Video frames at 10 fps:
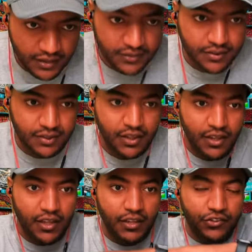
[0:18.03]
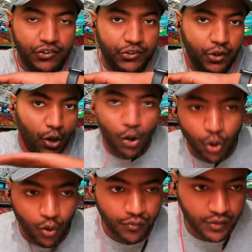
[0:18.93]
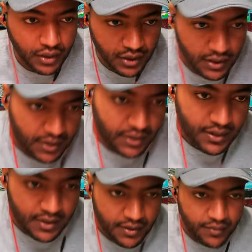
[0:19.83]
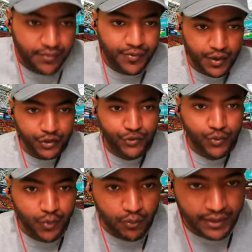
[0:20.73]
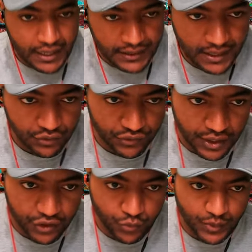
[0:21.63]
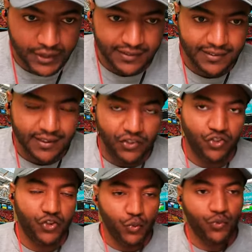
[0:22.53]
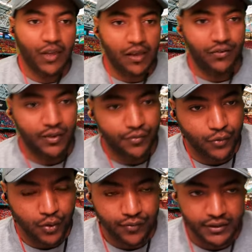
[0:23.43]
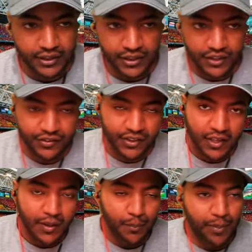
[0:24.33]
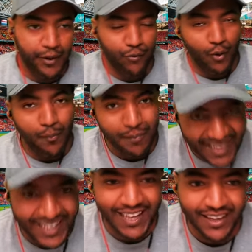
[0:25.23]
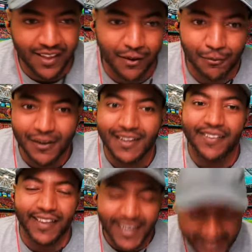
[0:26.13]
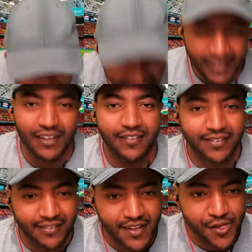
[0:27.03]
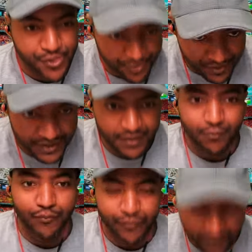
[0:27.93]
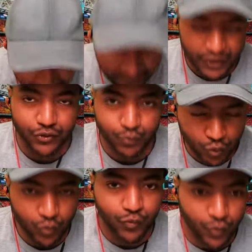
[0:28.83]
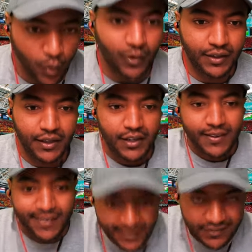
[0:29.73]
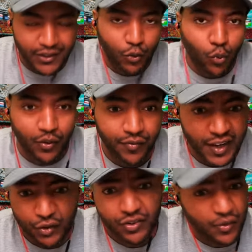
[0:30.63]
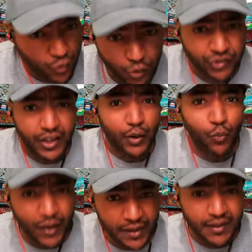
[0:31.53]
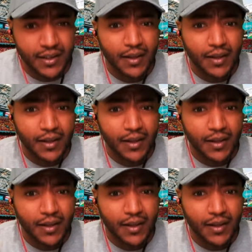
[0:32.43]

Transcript: It's all over. First Euro knockout stage win since 2004 for the Dutch. But Romania dealt the Netherlands 3. Netherlands move forward into the quarterfinals. Of course, they're going to wait